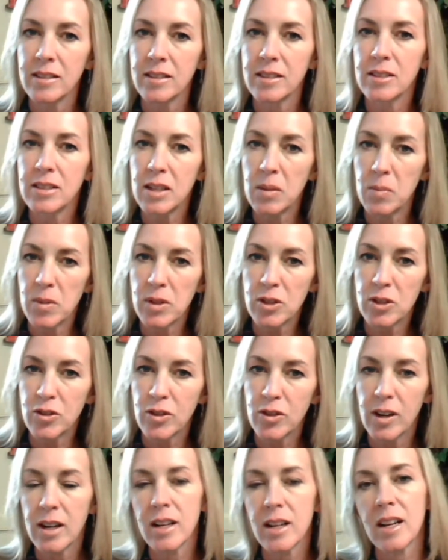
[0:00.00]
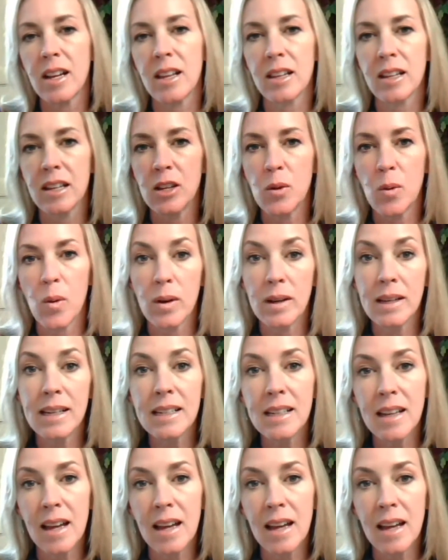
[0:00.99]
You demonstrate and then you need